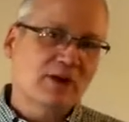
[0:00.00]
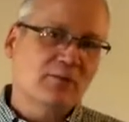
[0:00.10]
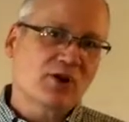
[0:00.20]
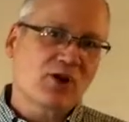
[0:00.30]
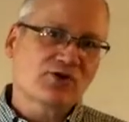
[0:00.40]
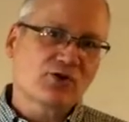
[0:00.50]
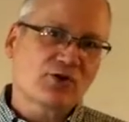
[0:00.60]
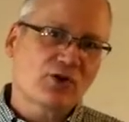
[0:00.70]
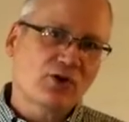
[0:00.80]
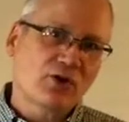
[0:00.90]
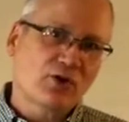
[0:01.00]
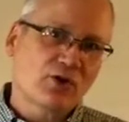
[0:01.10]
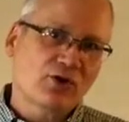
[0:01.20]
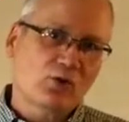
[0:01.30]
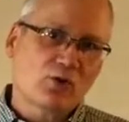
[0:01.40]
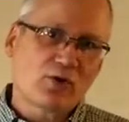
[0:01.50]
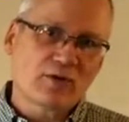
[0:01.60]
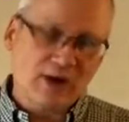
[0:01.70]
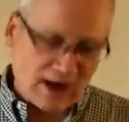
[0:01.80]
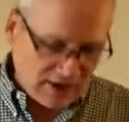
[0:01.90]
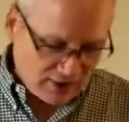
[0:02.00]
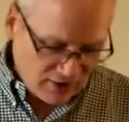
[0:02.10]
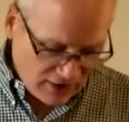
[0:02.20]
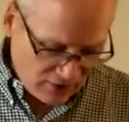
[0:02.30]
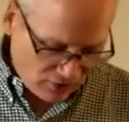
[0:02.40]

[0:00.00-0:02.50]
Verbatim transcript: but also the, the word of God in, in